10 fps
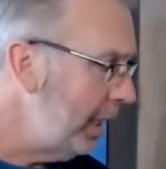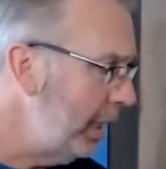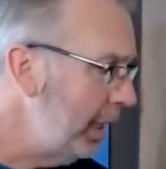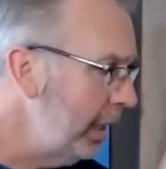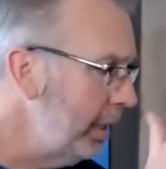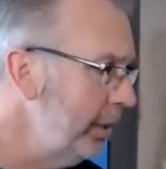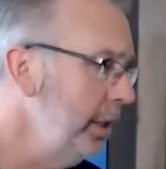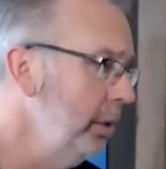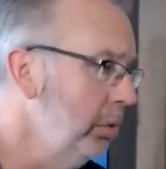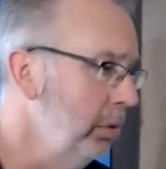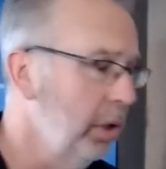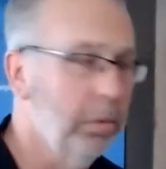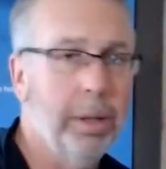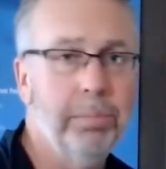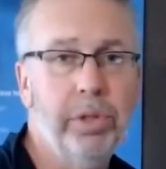and it will go
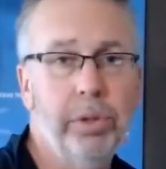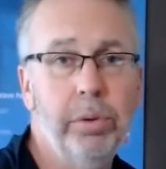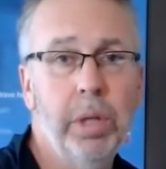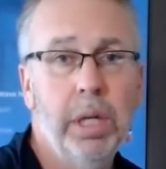up to